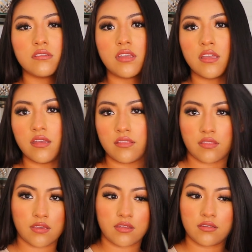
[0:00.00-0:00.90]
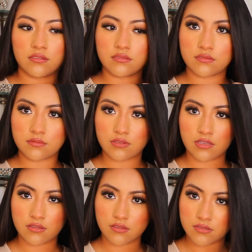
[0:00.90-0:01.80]
and then
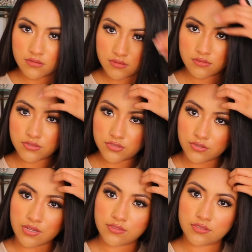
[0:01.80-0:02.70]
like this little strand.